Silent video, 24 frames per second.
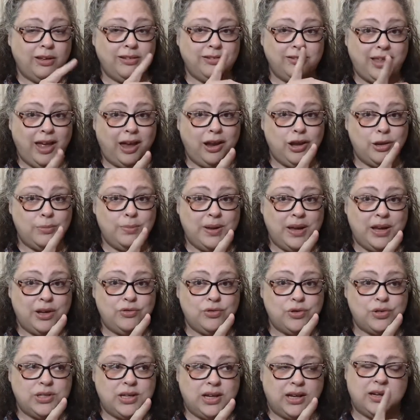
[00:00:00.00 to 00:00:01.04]
That could be
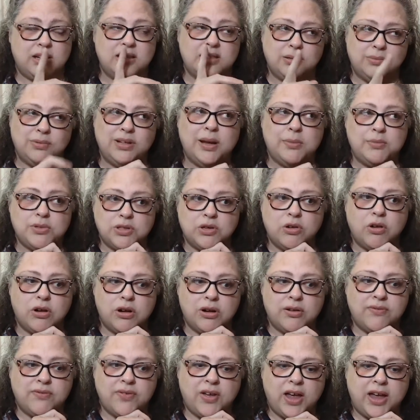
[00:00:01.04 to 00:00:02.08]
interesting, because sometimes they're hard
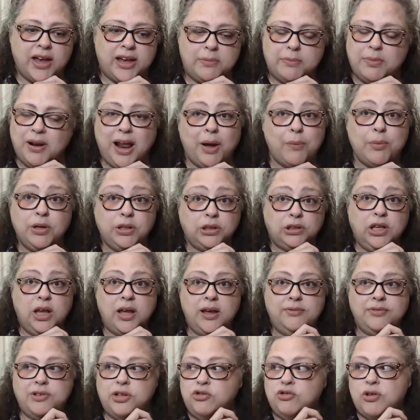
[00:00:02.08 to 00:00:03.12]
to find, but I would
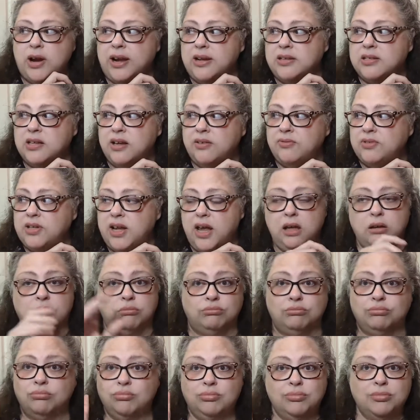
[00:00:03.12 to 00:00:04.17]
love to track stuff down.
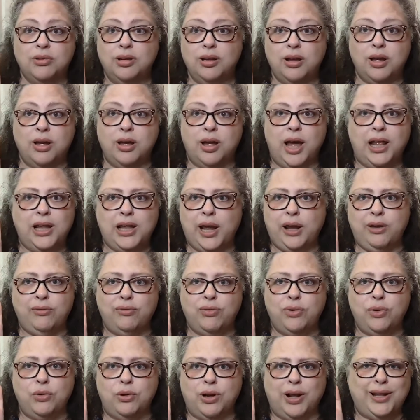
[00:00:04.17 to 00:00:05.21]
I like
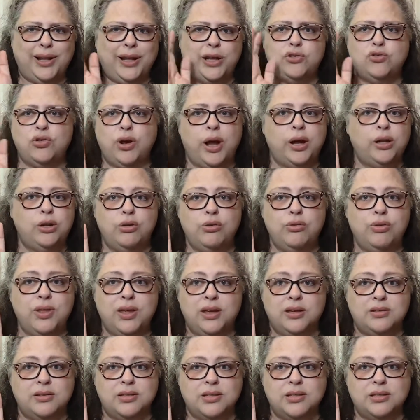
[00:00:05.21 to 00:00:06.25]
food. I like trying new
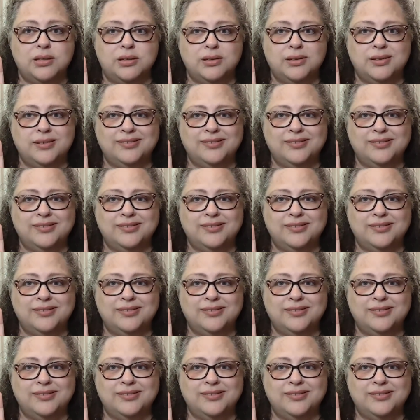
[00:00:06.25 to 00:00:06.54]
things.